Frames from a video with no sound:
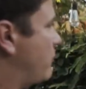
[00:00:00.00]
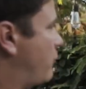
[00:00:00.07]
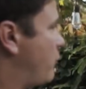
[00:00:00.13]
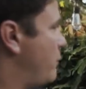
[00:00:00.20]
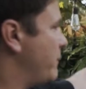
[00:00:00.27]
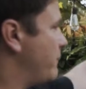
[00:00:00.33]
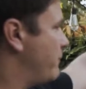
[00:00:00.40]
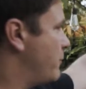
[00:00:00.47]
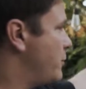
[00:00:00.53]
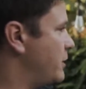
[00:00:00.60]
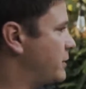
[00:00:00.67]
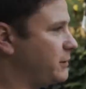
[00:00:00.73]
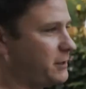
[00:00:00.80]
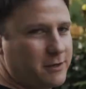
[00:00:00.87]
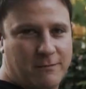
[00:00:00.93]
growing
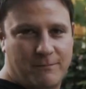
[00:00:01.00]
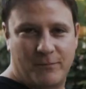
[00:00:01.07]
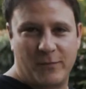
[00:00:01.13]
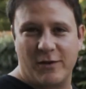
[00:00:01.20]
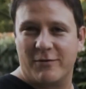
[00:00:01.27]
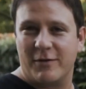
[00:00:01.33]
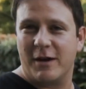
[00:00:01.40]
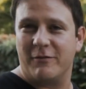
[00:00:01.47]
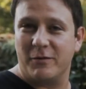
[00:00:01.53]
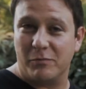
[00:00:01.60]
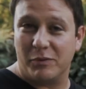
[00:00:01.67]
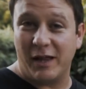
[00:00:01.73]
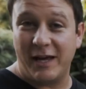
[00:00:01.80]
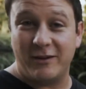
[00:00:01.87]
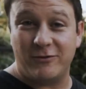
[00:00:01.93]
vertically instead of in
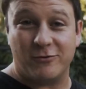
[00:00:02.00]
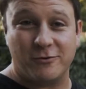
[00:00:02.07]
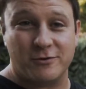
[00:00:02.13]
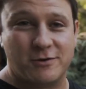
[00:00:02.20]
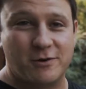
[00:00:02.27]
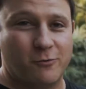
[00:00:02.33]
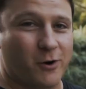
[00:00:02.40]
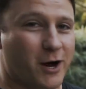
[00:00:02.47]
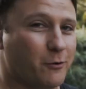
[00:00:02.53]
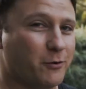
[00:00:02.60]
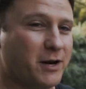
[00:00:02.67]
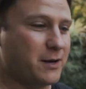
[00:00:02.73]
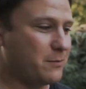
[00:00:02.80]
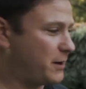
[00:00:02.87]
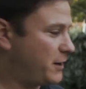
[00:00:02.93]
planters. Why would
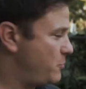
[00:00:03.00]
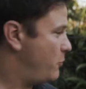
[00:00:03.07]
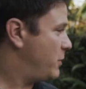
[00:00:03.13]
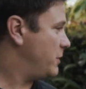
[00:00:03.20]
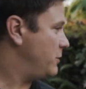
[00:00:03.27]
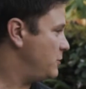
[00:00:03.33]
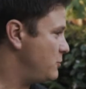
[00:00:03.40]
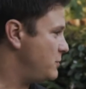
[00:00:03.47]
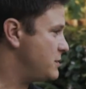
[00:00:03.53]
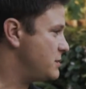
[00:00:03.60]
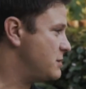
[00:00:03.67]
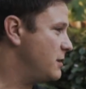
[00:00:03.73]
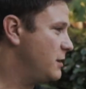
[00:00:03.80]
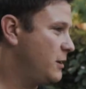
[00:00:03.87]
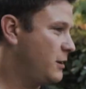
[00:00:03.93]
anybody want to do
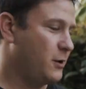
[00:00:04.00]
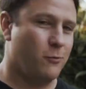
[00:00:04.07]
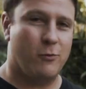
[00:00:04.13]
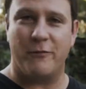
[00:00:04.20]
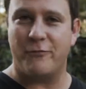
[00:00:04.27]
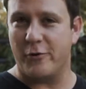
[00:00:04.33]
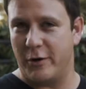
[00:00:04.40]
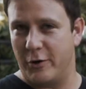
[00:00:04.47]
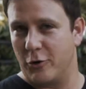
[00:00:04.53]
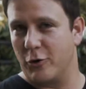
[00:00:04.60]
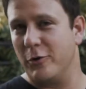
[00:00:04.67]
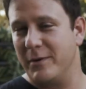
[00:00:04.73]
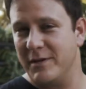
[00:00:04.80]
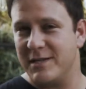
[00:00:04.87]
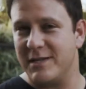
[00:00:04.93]
this? Well, if they're in an
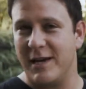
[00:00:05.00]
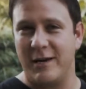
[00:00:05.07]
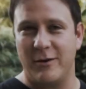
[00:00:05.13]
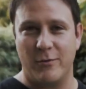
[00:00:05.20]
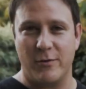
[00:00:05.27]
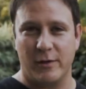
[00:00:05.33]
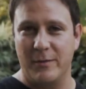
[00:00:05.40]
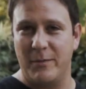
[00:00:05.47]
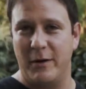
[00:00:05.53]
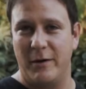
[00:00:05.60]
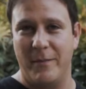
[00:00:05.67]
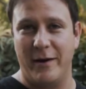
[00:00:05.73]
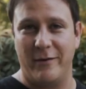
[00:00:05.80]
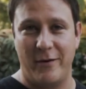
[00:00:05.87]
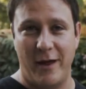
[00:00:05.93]
urban setting with a limited
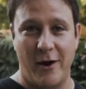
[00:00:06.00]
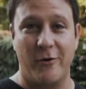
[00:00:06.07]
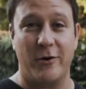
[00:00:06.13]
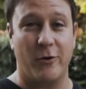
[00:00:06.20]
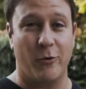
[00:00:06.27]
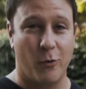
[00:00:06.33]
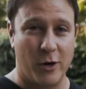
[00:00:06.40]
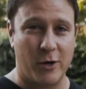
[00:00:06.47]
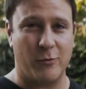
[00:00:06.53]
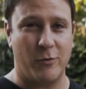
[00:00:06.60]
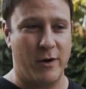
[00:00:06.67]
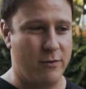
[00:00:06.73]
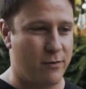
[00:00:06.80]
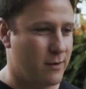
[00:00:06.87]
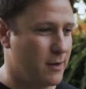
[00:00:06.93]
amount of area to work
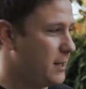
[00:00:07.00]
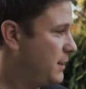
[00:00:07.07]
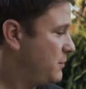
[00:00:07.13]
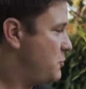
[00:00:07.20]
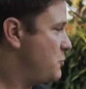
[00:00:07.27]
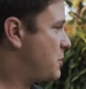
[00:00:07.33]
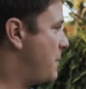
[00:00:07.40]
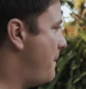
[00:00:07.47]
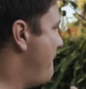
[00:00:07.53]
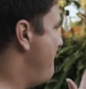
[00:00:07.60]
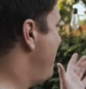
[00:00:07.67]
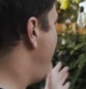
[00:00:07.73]
with, you can